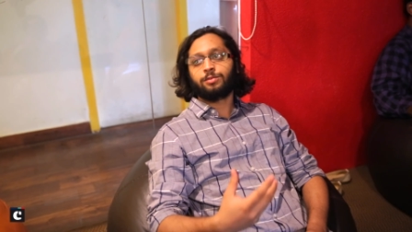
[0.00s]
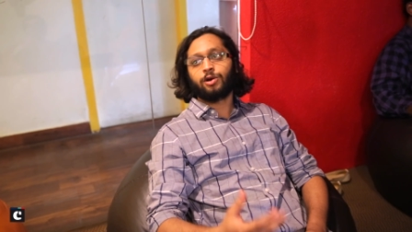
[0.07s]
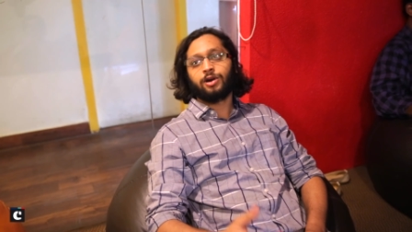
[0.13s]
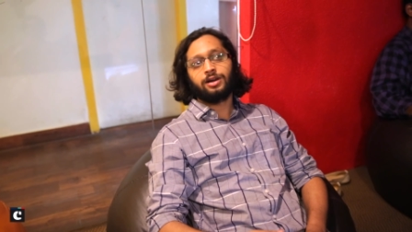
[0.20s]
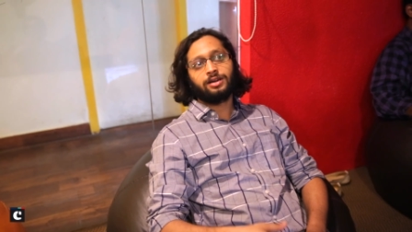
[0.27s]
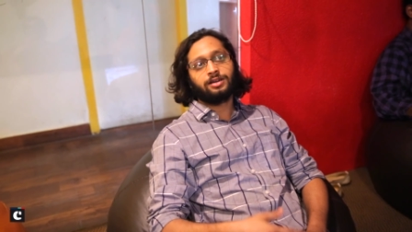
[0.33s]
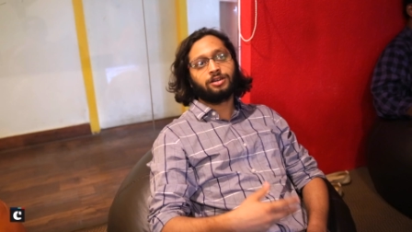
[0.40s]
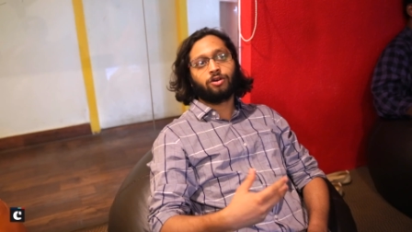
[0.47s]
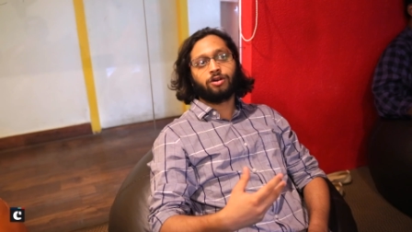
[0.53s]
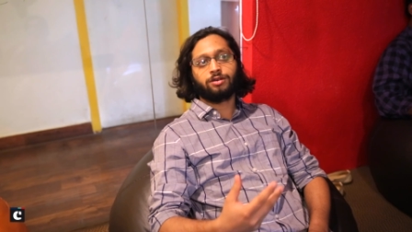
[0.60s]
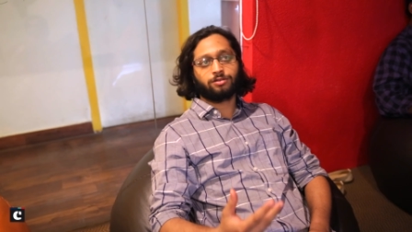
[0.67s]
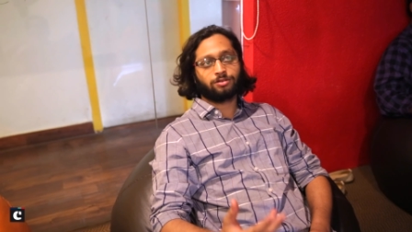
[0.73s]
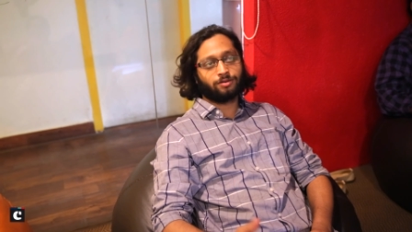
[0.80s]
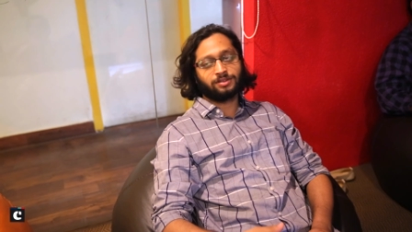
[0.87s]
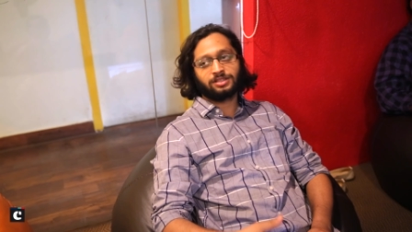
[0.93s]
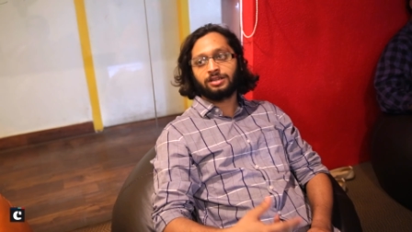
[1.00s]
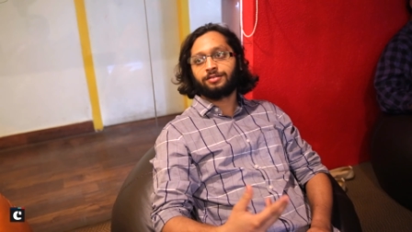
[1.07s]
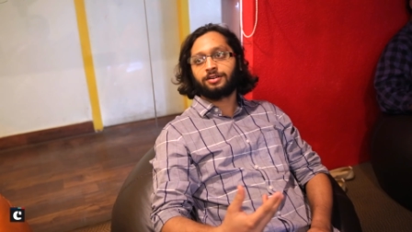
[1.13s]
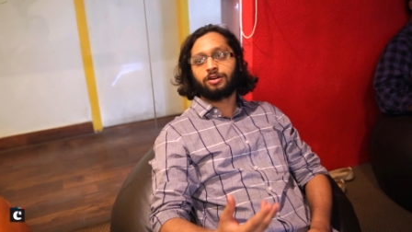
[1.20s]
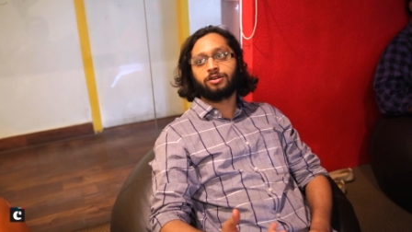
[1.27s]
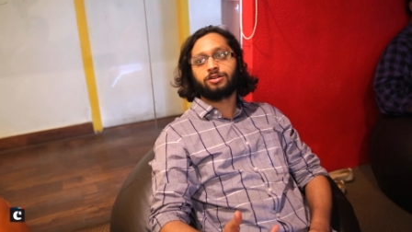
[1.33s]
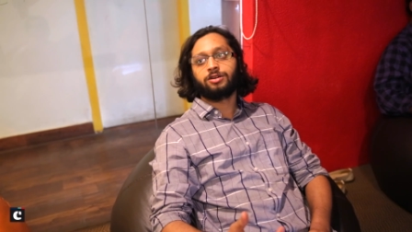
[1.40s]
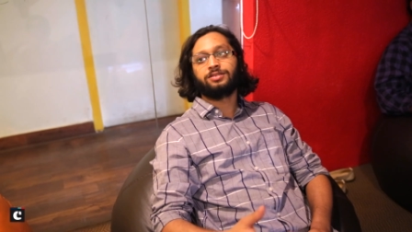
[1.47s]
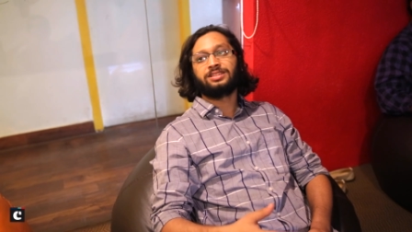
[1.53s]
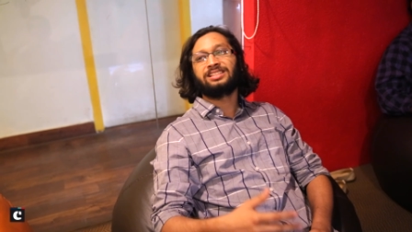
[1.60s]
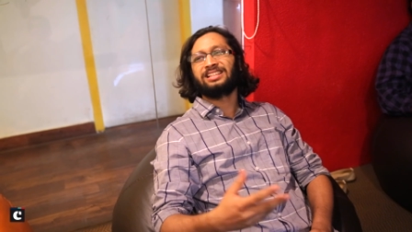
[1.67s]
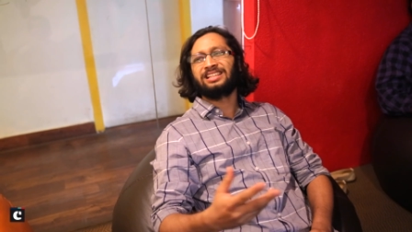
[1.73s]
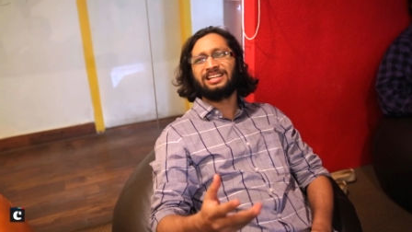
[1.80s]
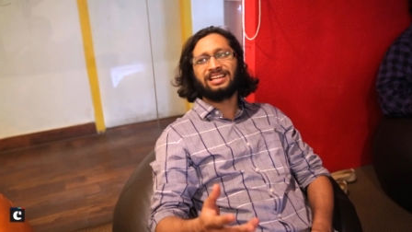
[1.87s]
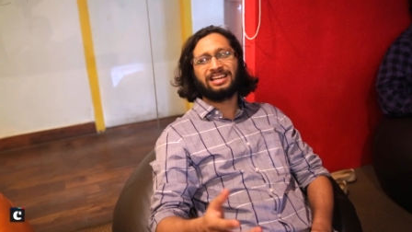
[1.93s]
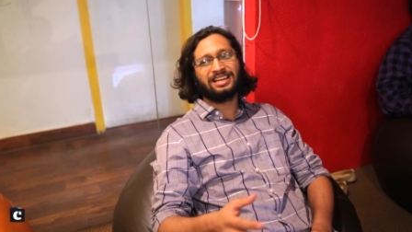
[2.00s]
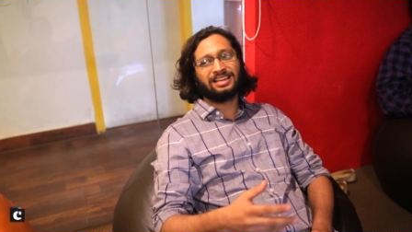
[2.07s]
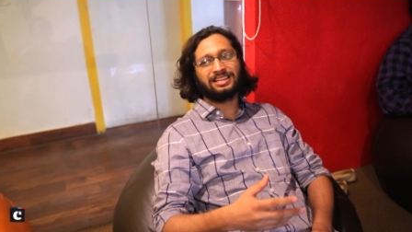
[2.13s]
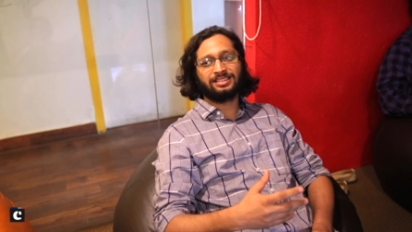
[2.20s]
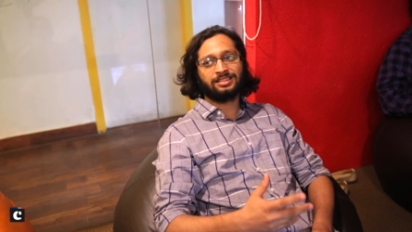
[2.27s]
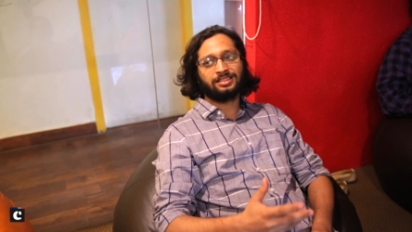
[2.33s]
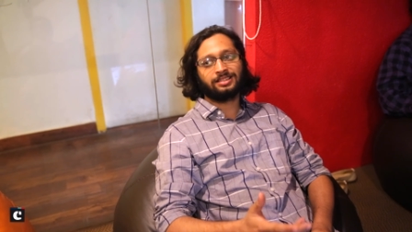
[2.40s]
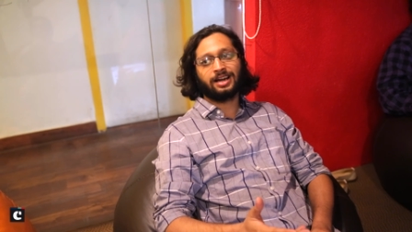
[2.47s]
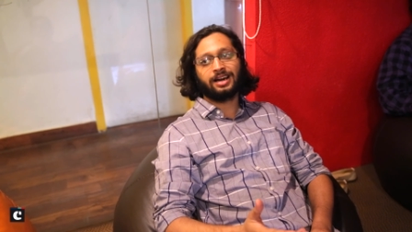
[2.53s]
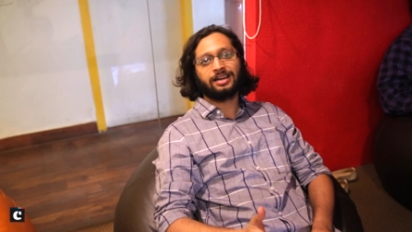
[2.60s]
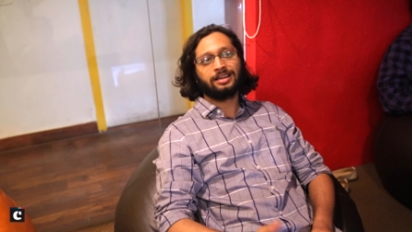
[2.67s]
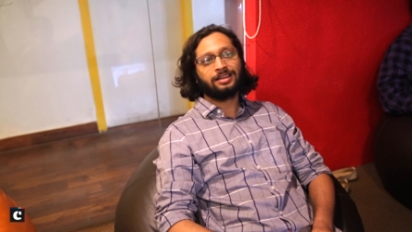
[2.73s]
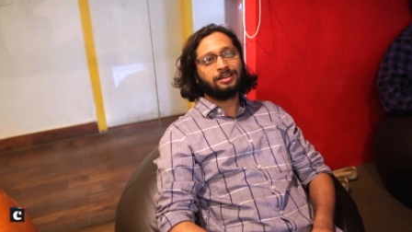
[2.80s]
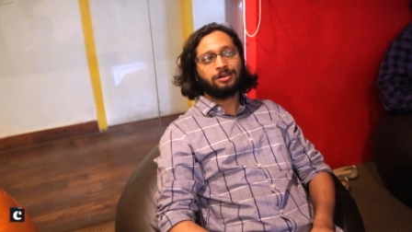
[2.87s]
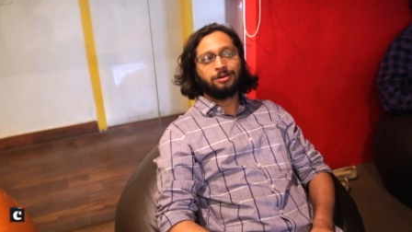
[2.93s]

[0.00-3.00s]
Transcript: embroiled in controversy after controversy in decades, is that,